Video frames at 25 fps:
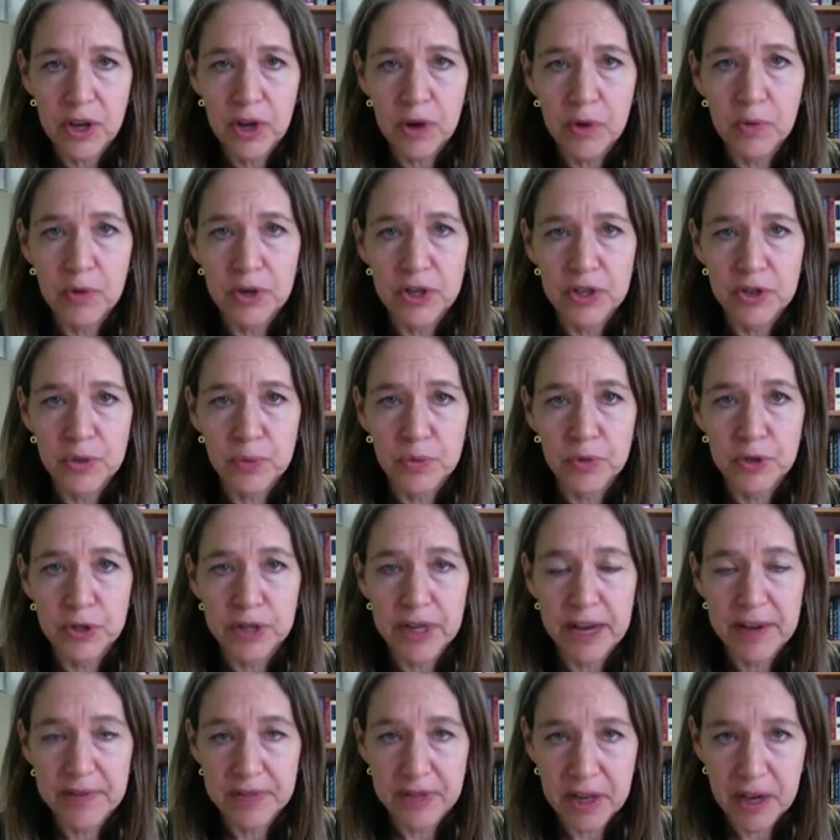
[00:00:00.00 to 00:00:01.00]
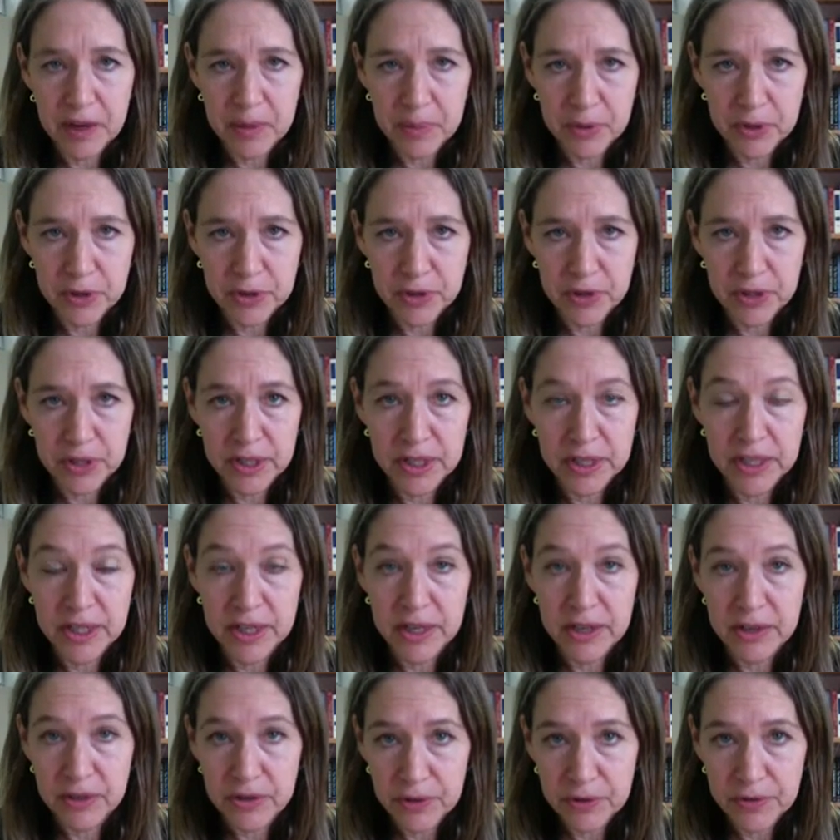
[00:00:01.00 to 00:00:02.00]
which would have the opportunity to
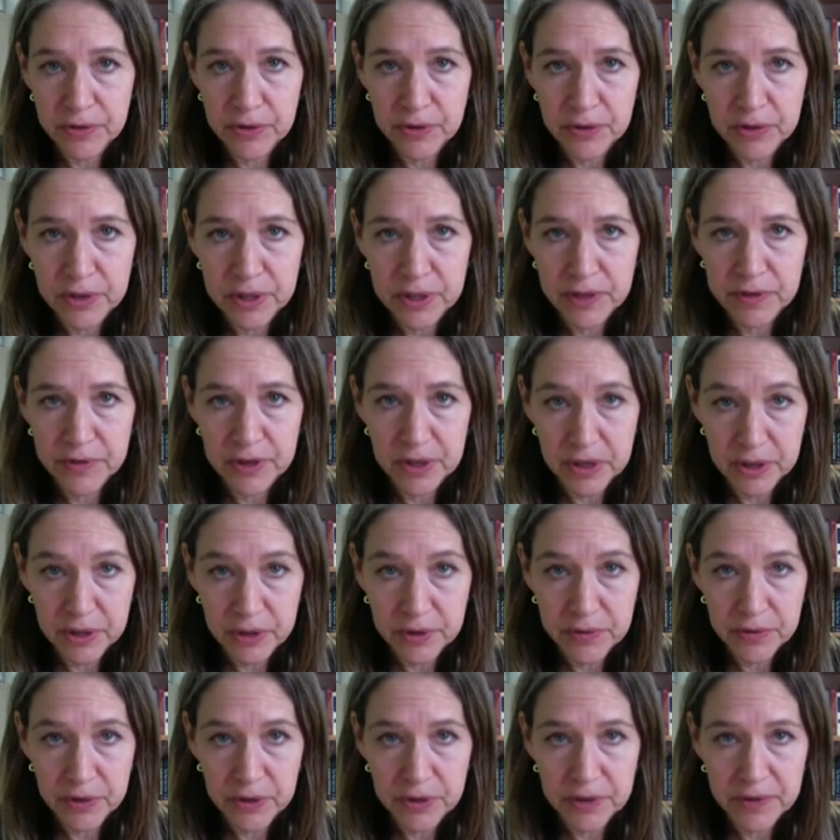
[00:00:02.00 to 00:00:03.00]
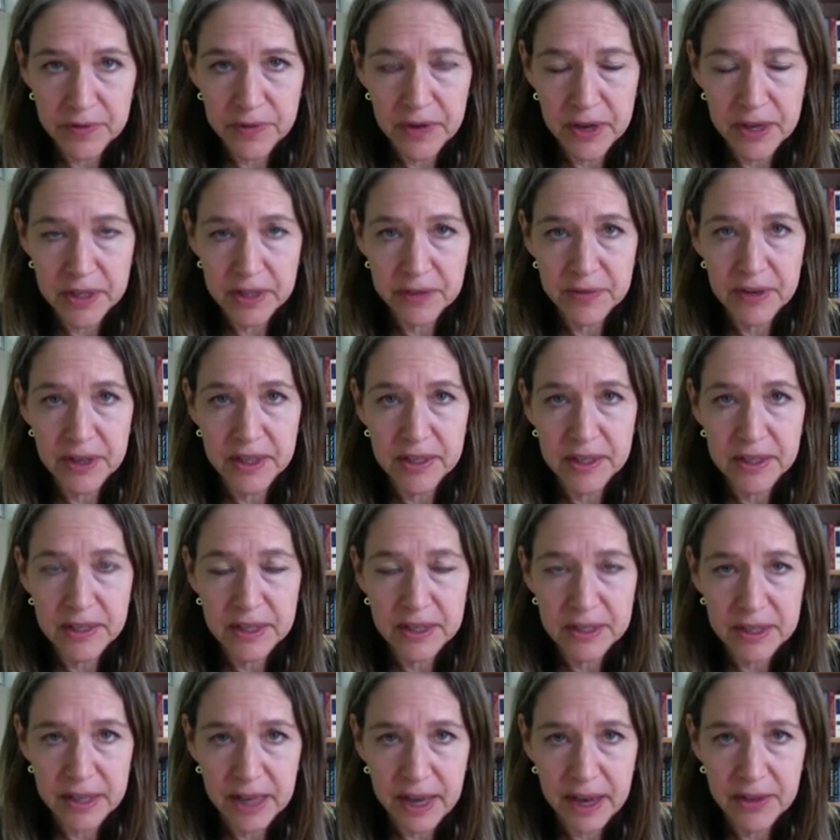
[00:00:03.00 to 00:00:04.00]
interview the defendant
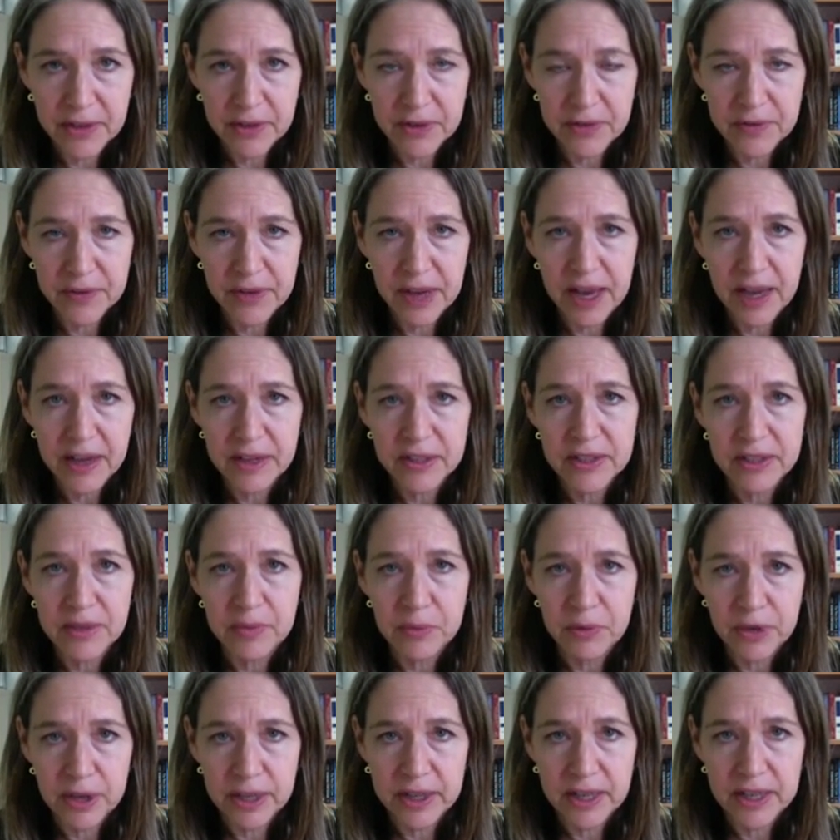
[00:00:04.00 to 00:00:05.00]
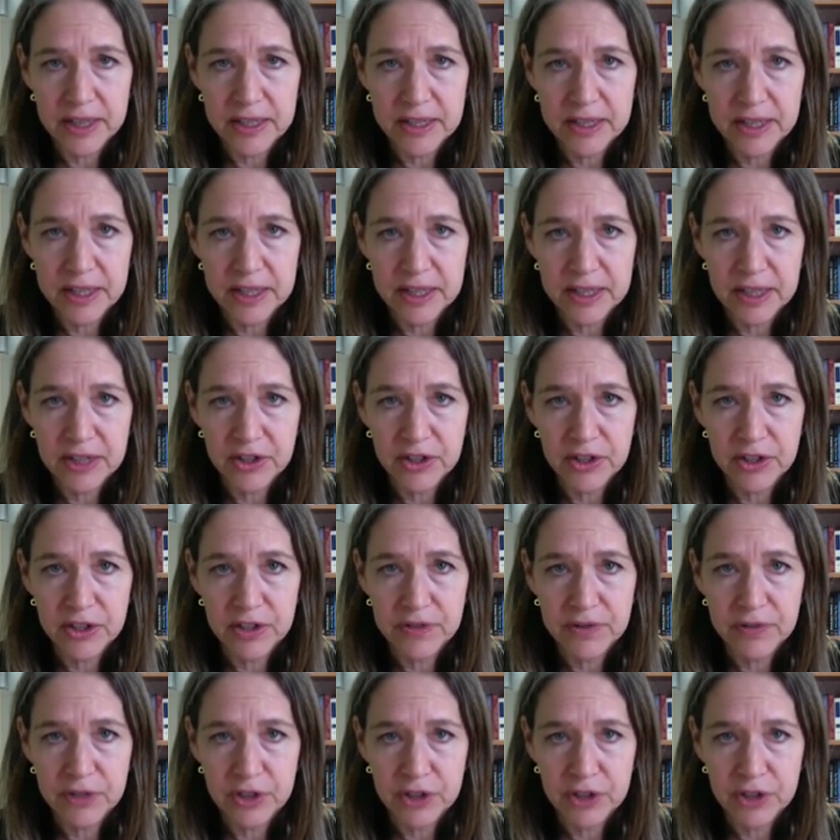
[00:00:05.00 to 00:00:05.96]
and gather facts and bring that to the attention of the